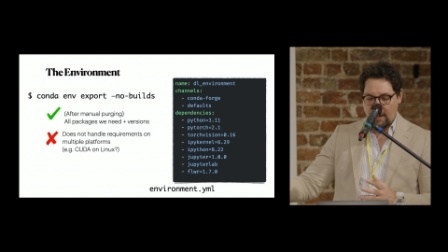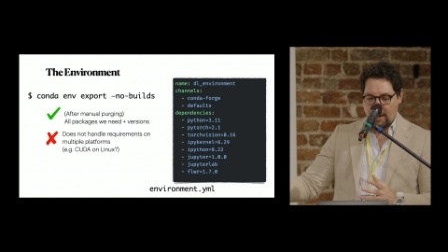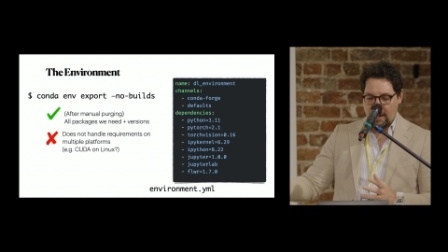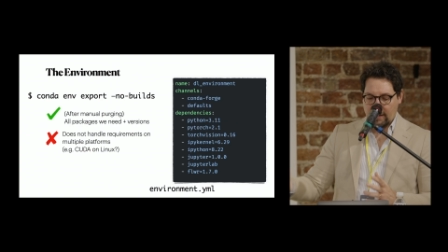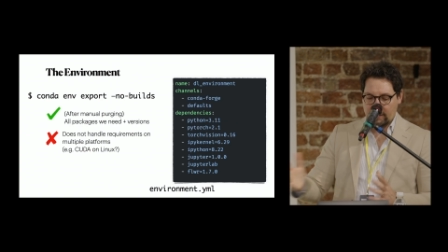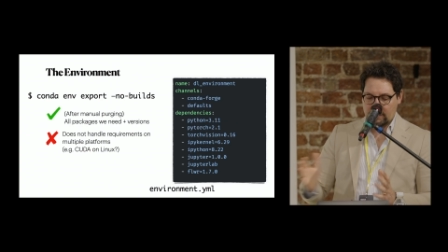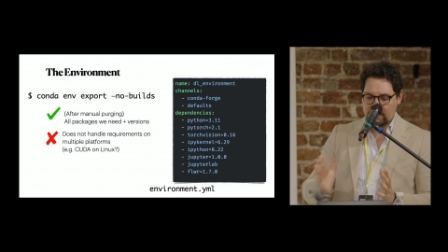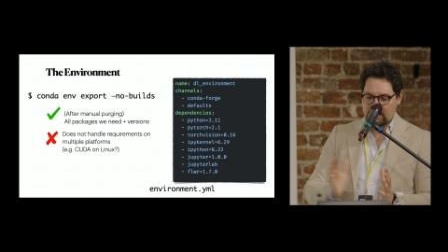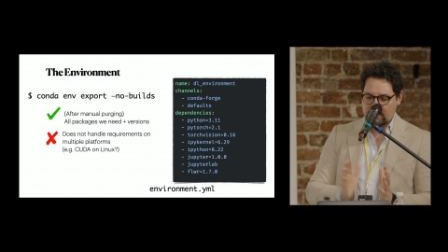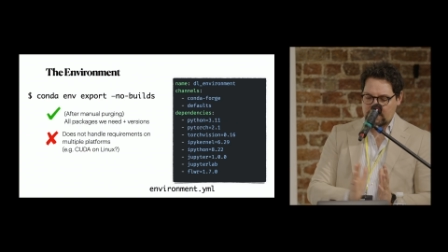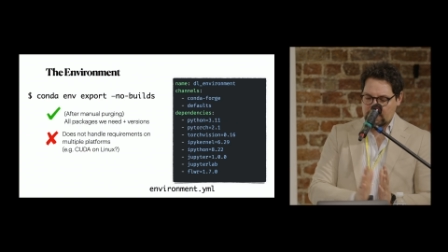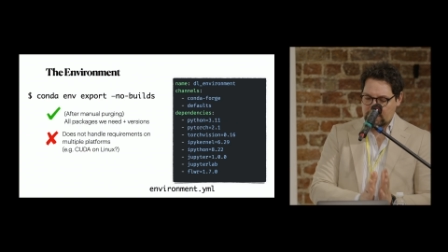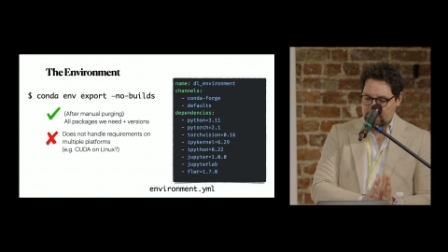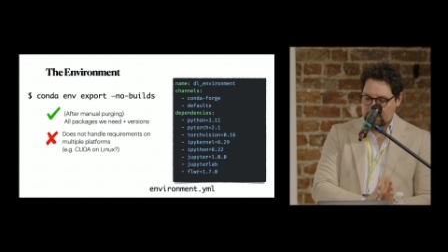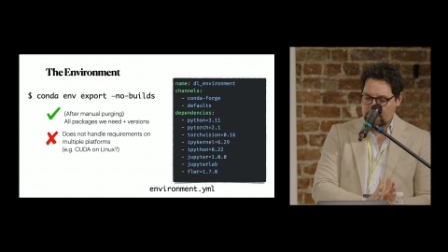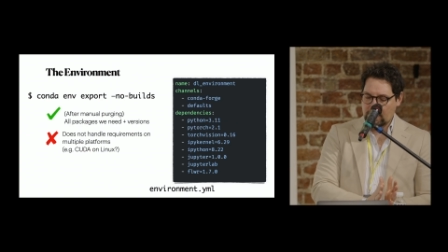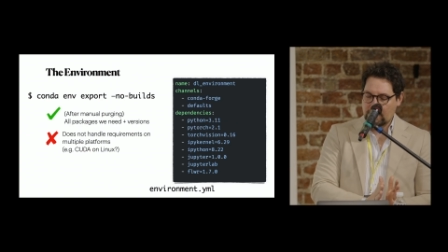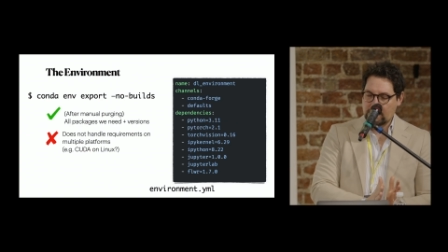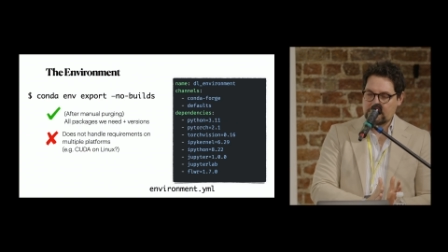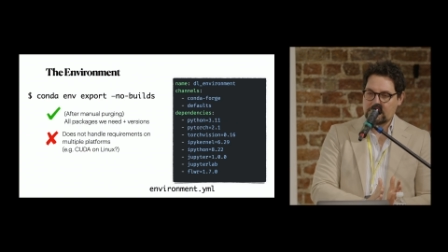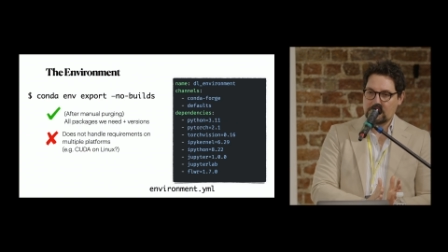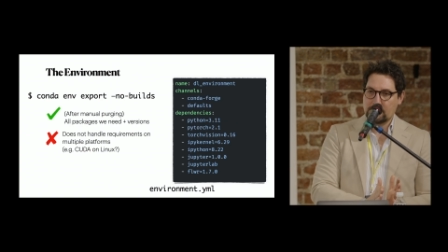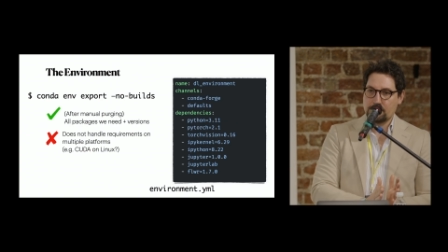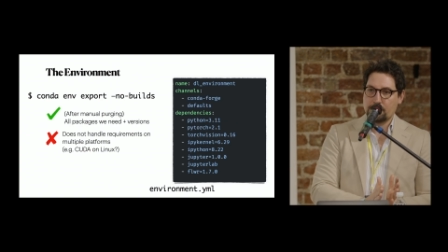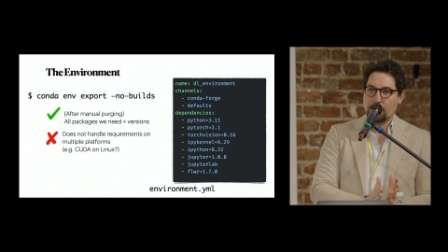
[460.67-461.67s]
And this is a
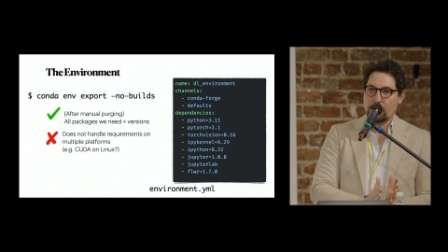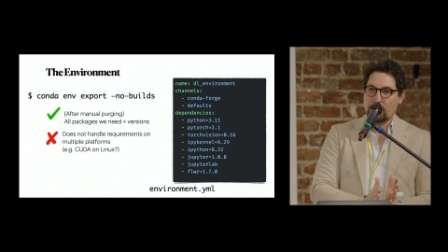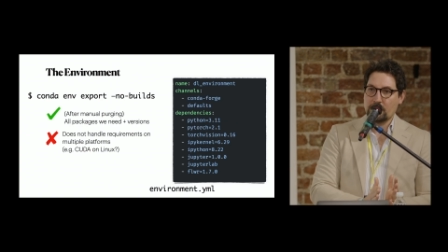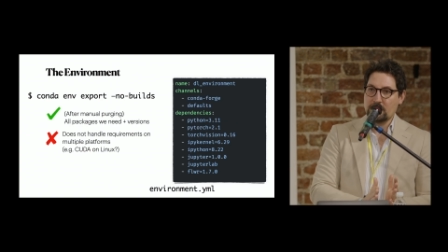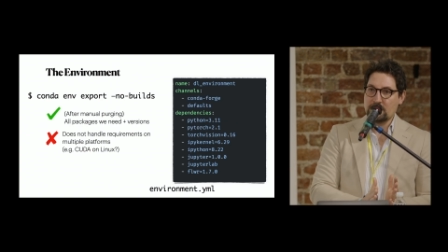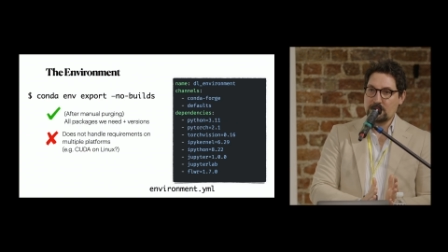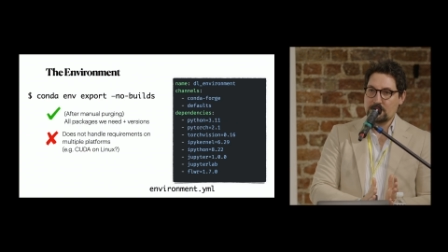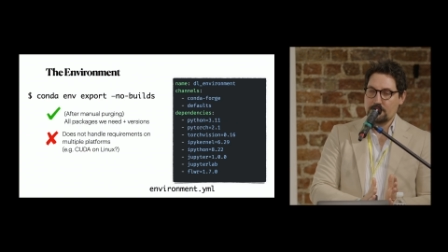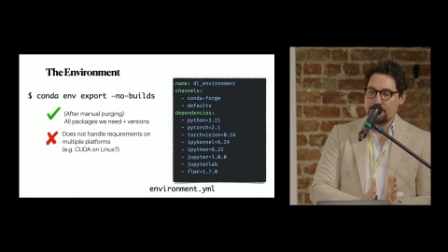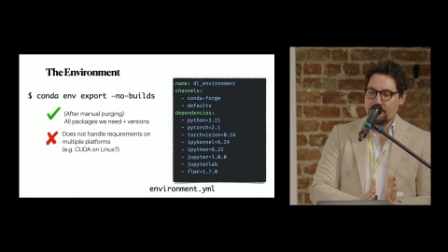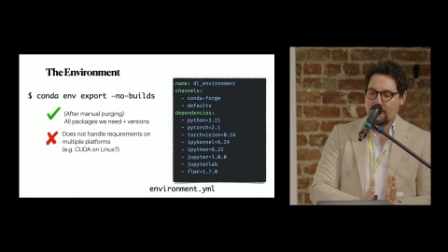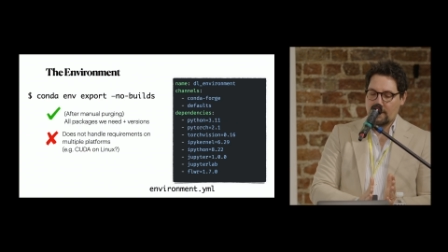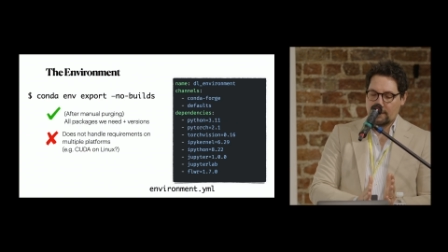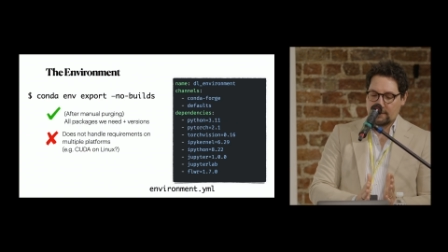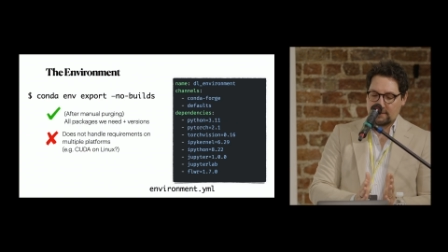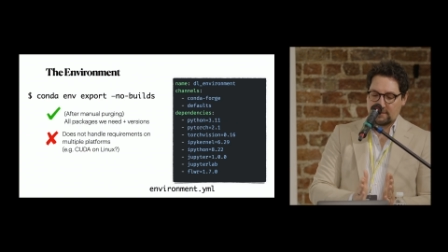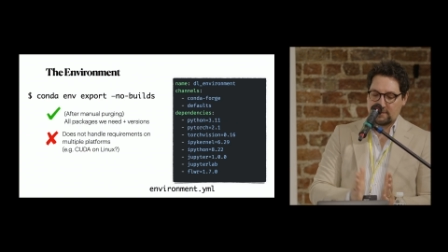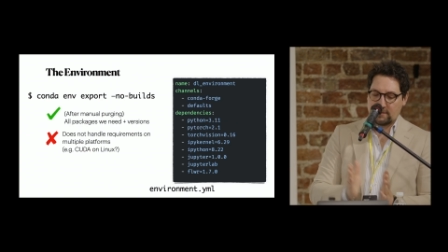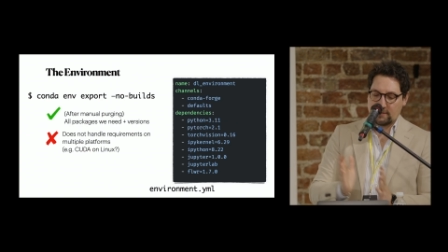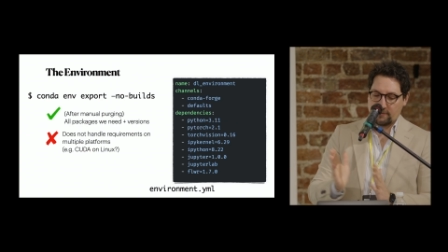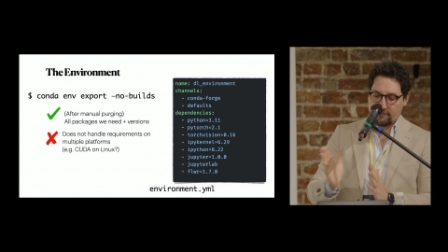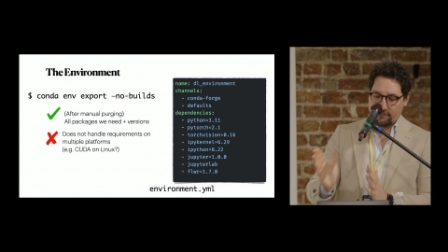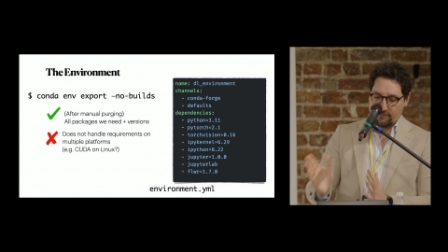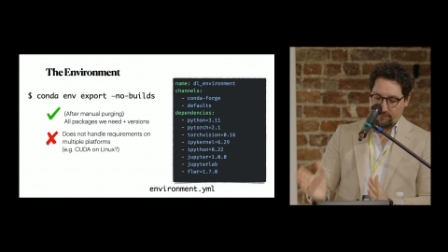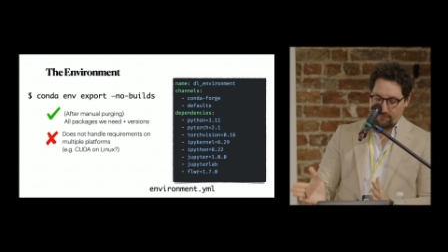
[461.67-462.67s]
starting point. This
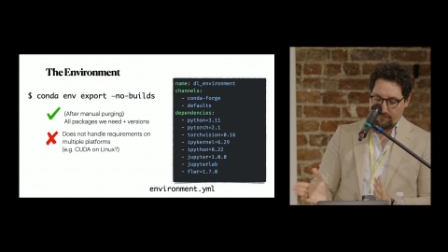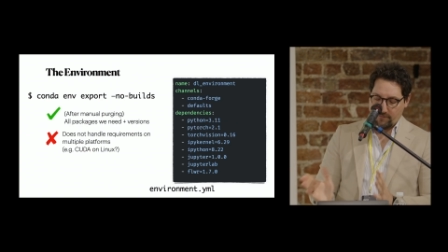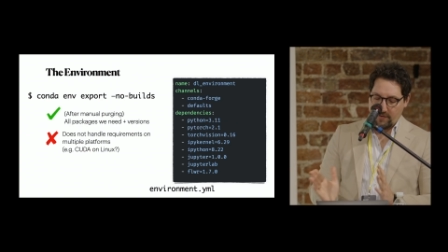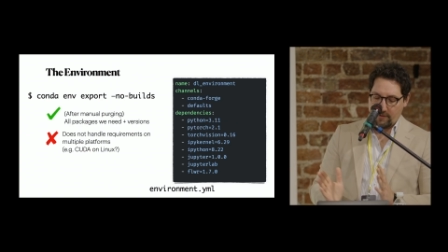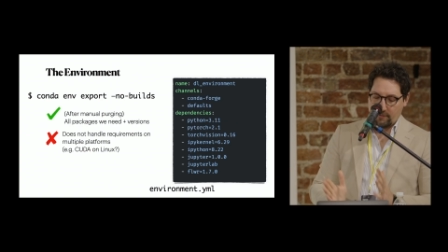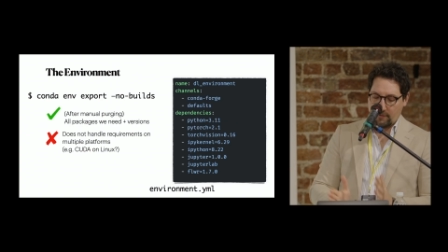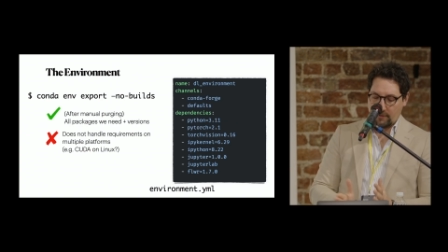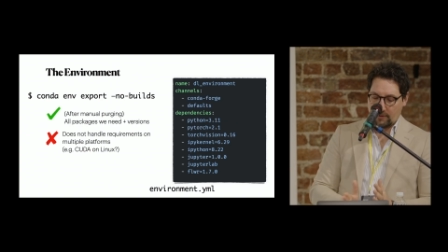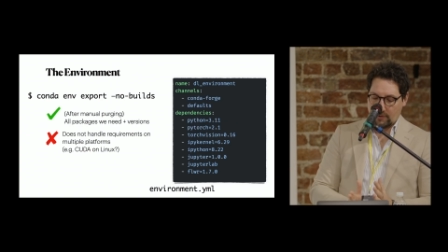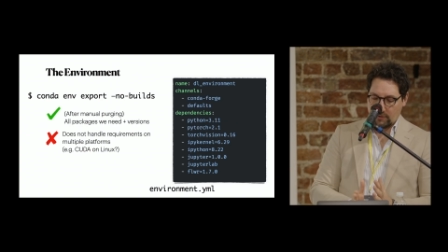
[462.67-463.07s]
is a very